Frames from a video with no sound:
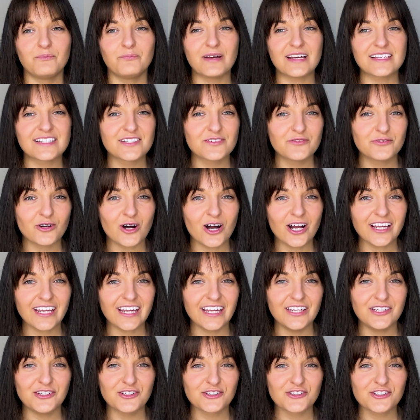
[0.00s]
Best of luck
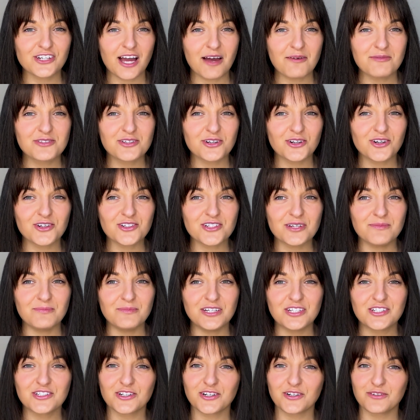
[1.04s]
in your job search, and
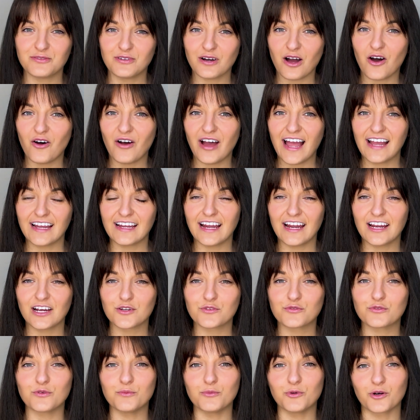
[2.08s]
be sure to follow
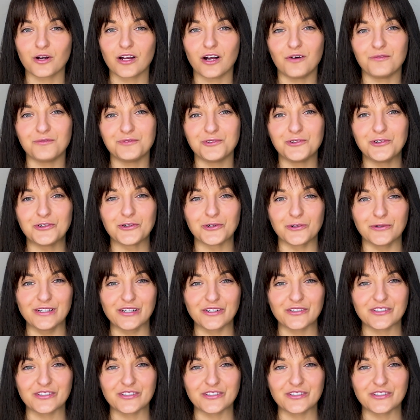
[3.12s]
AgHires for more helpful career